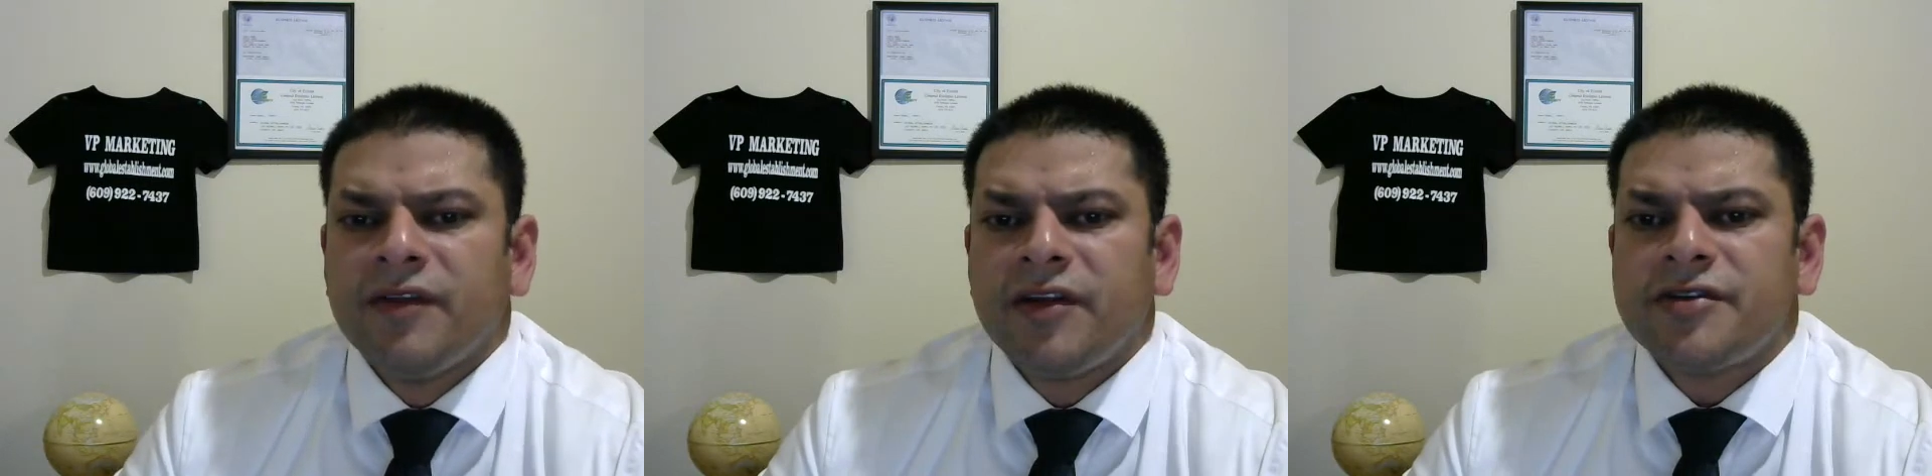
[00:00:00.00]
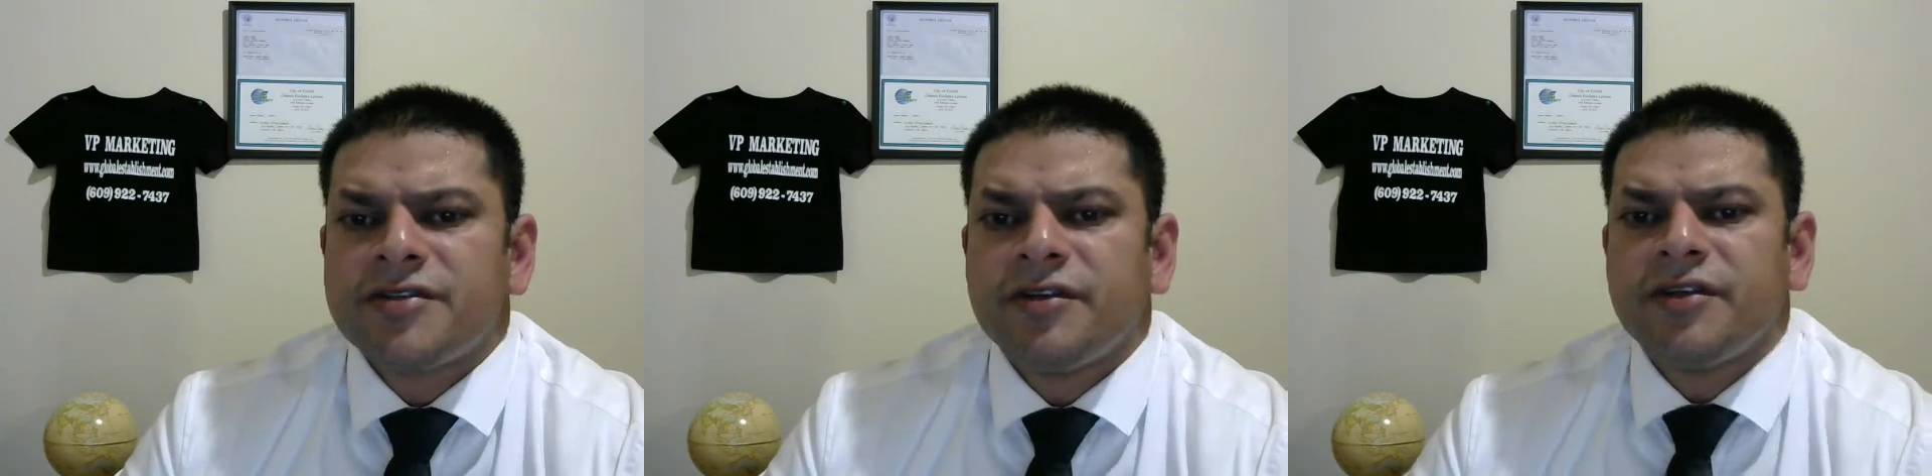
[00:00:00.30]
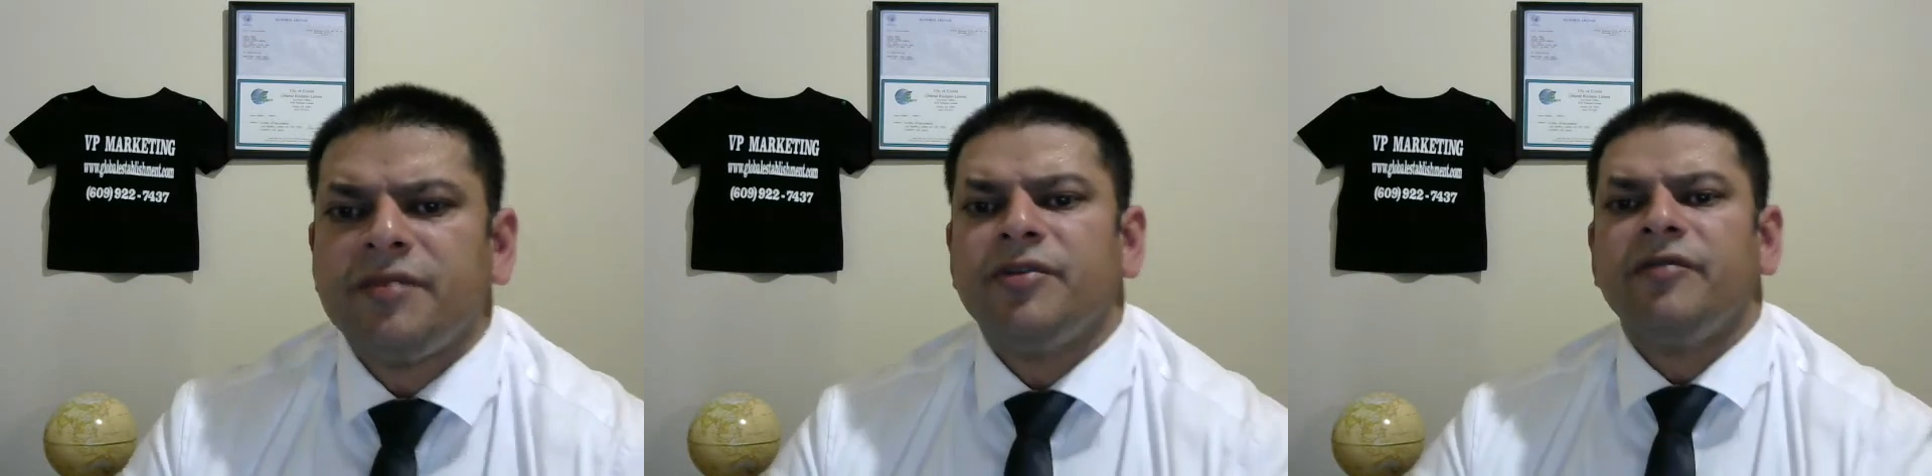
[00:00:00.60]
literature to
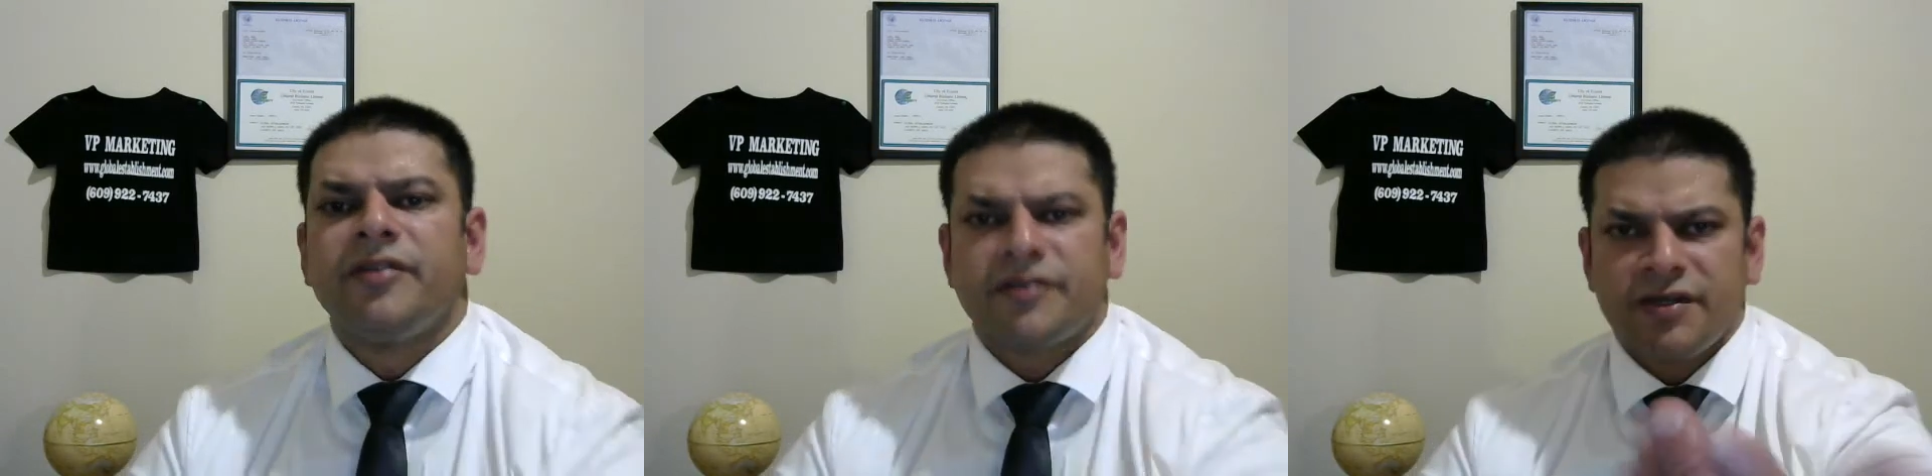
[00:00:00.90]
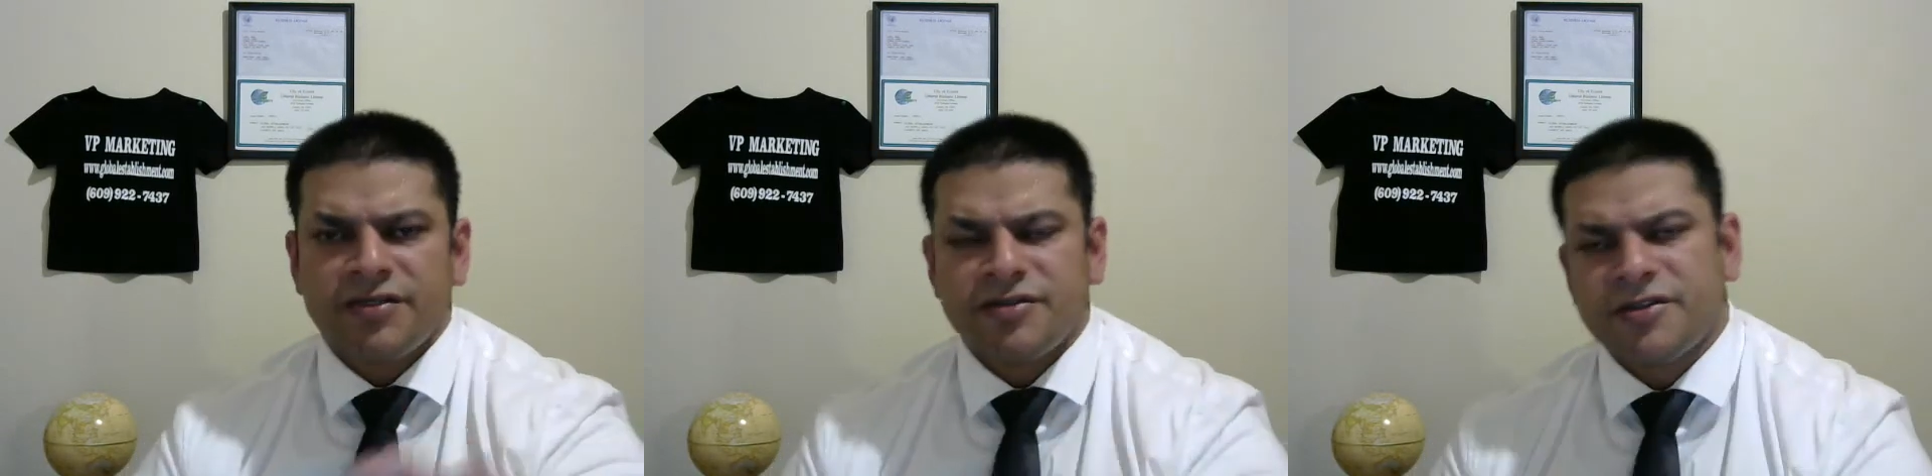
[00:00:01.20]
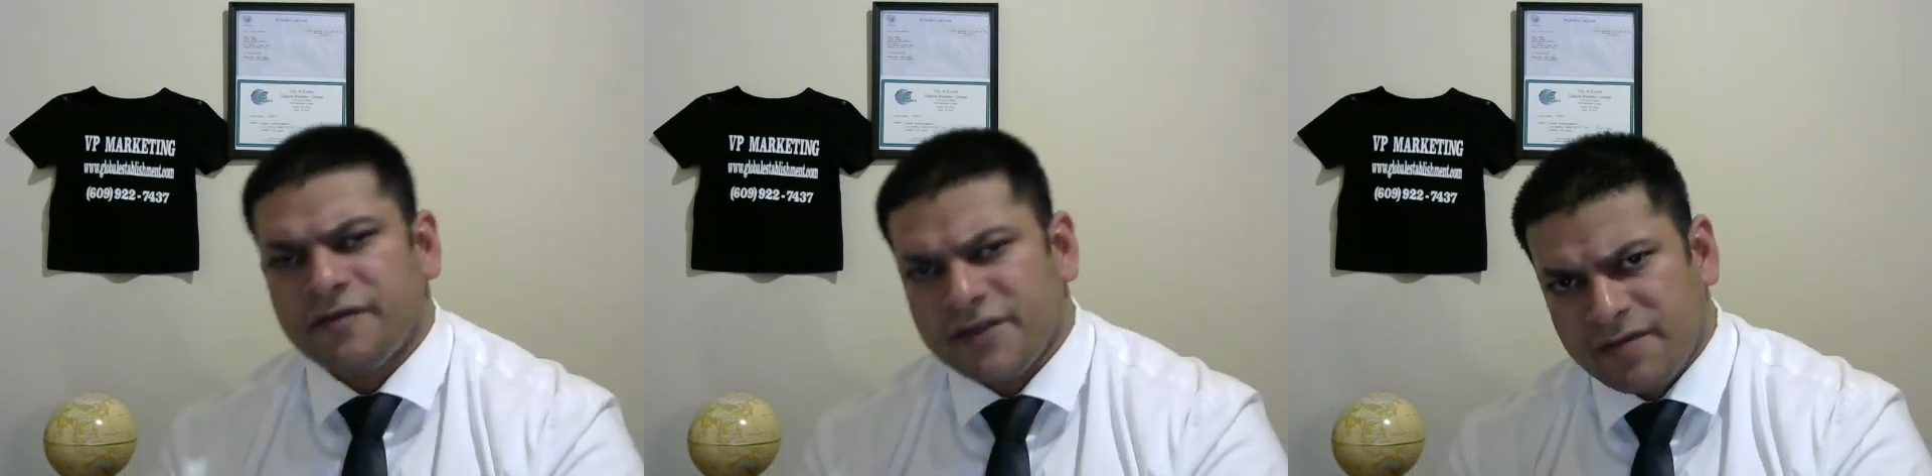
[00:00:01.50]
improve your site search
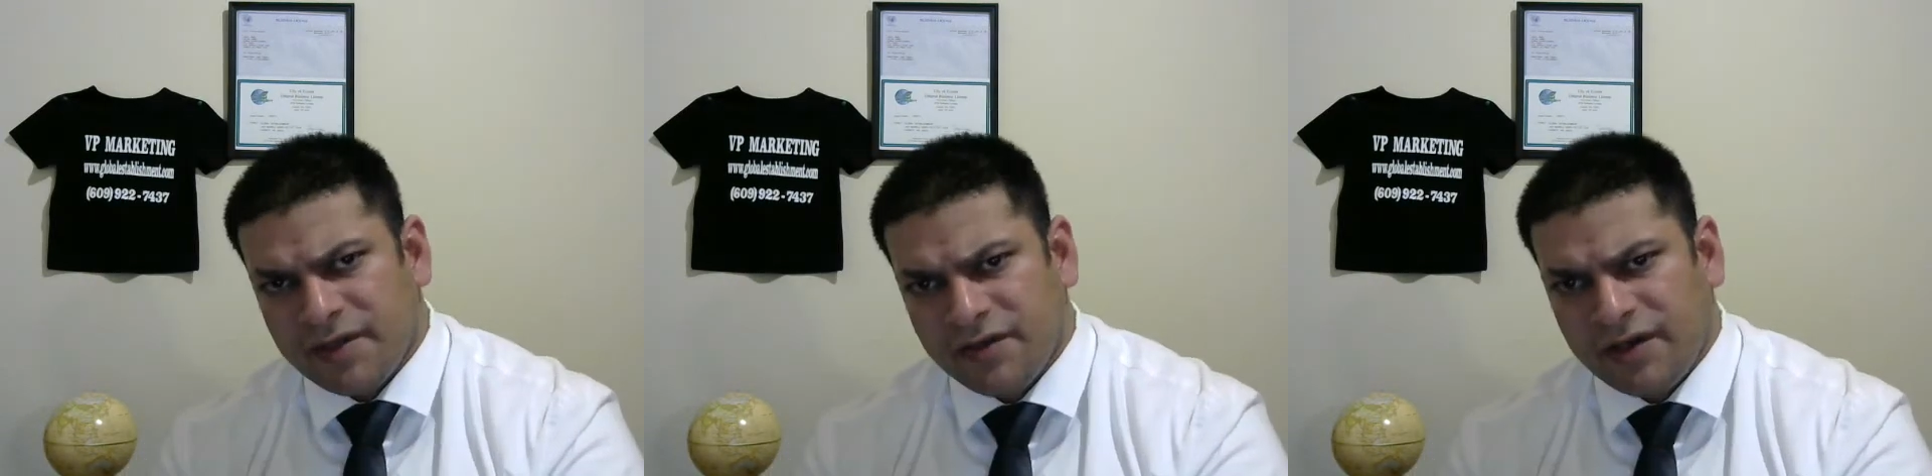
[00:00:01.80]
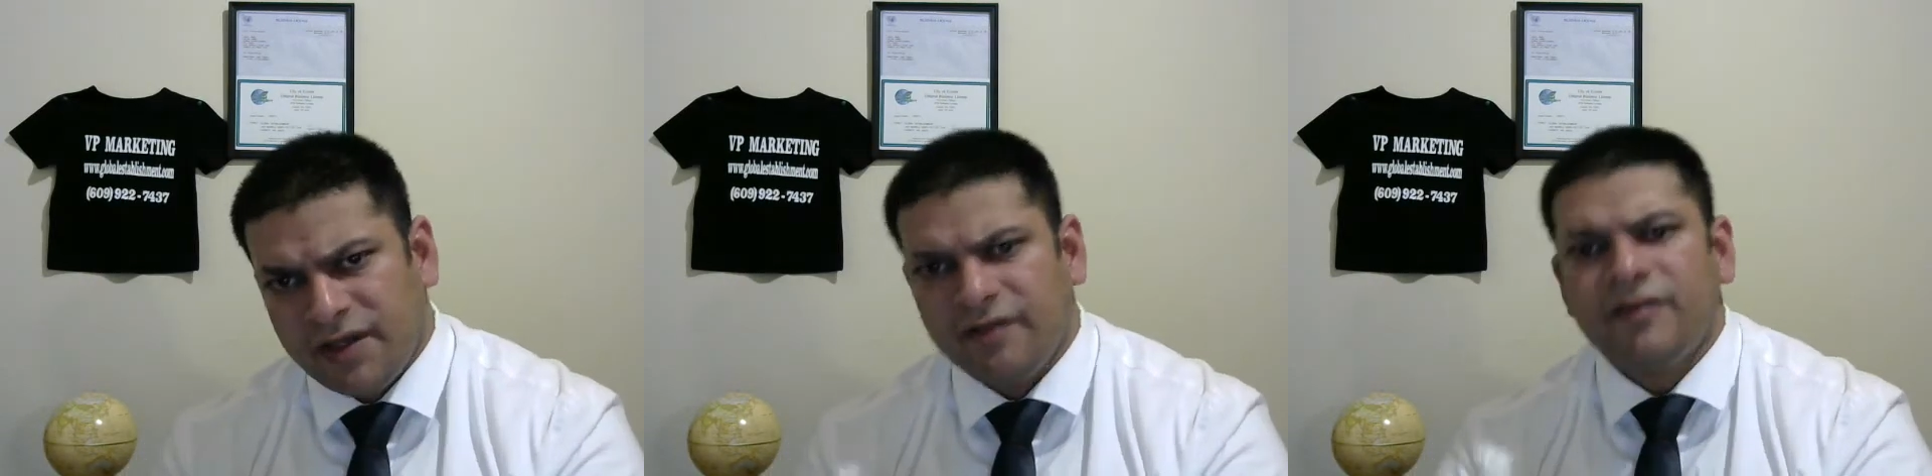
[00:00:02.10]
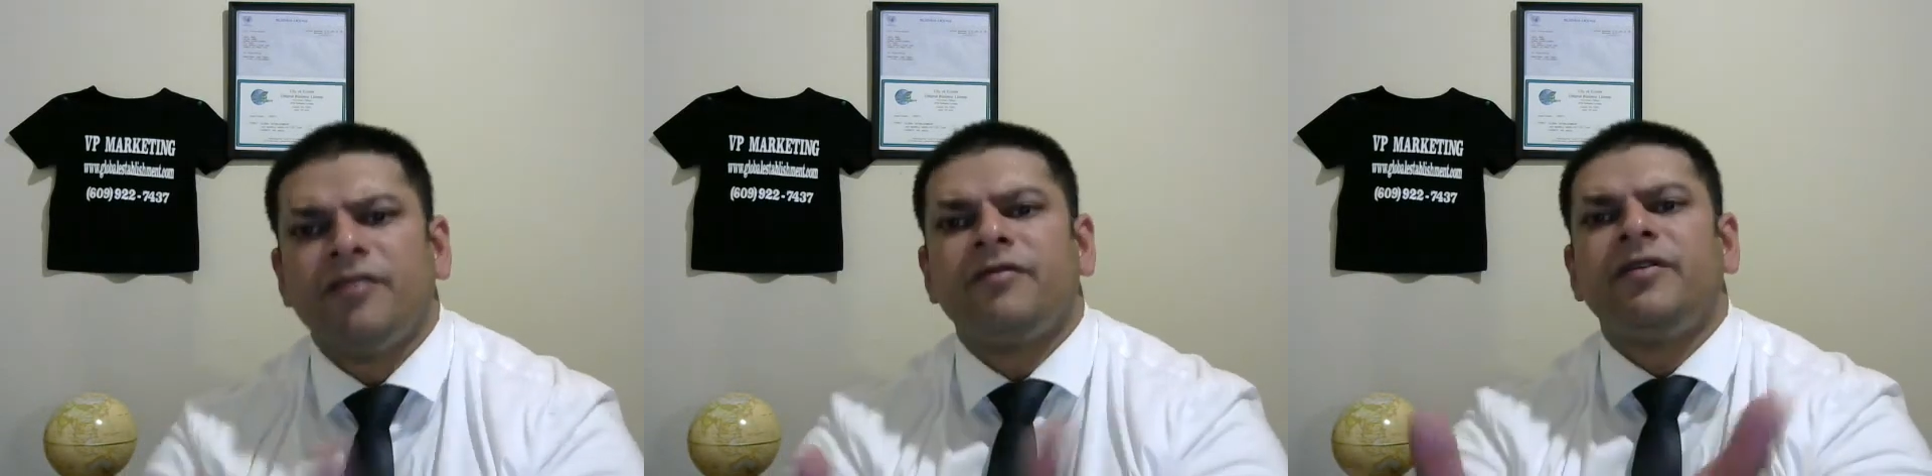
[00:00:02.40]
visibility,
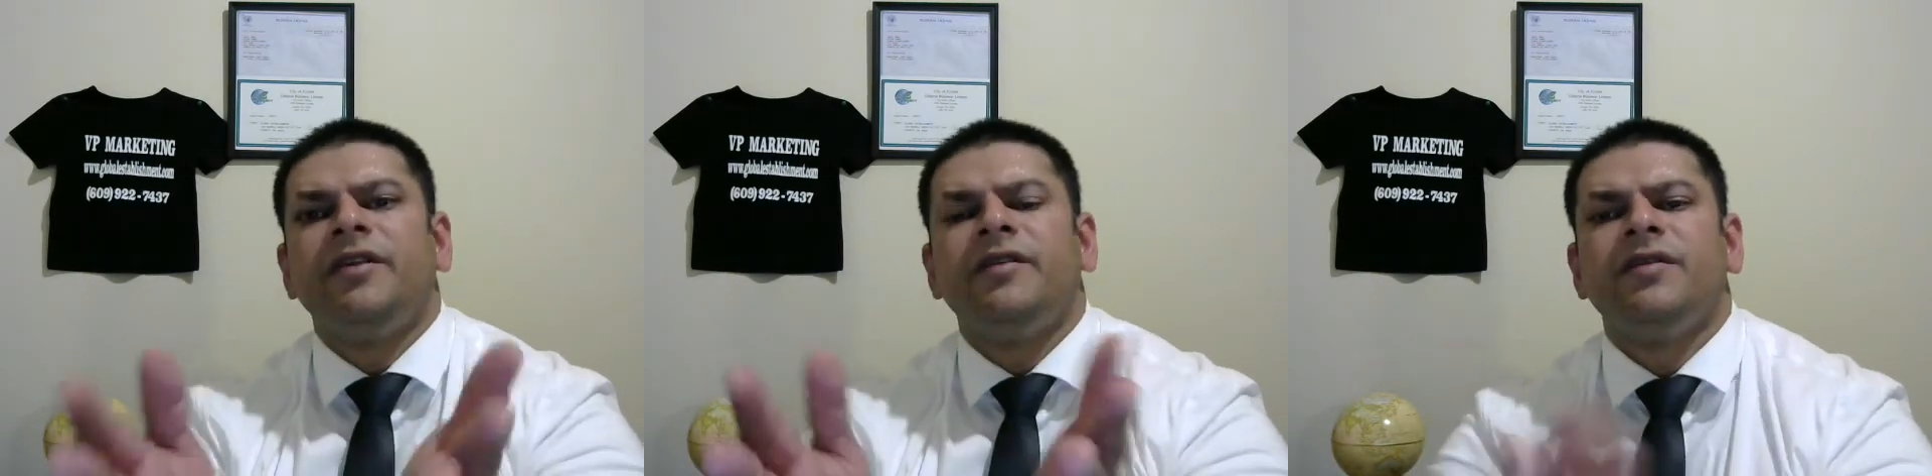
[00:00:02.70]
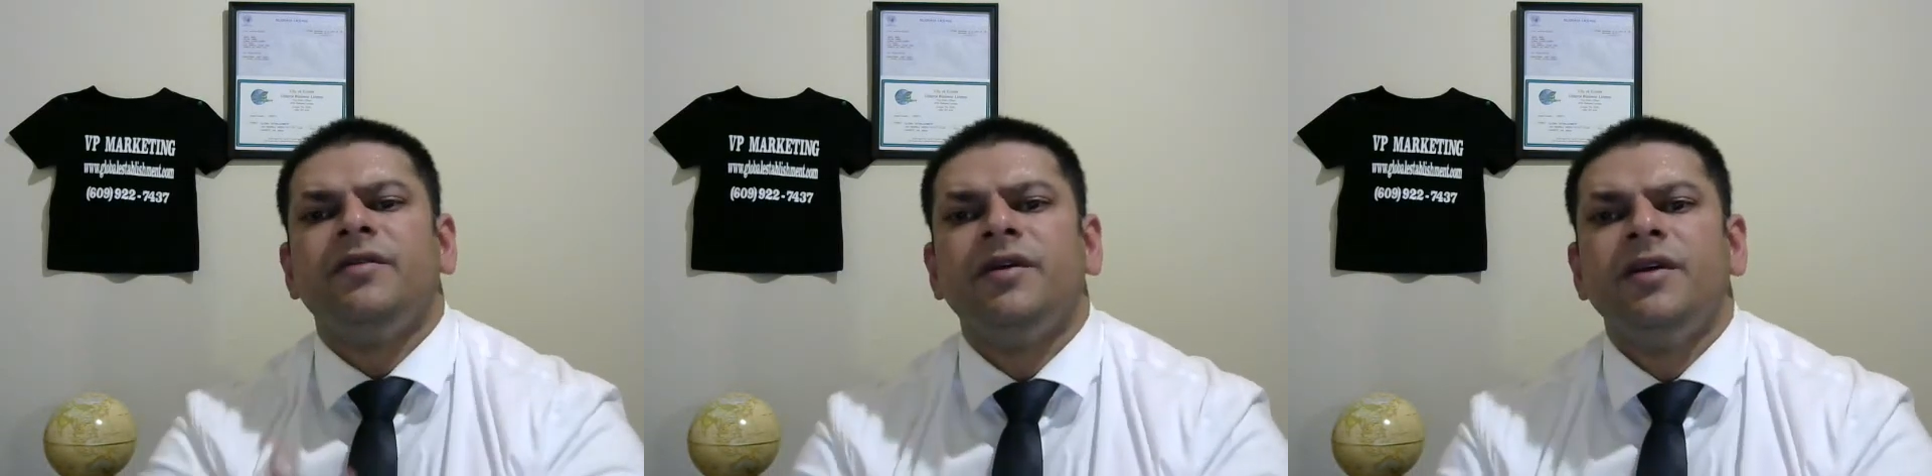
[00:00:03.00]
feel free to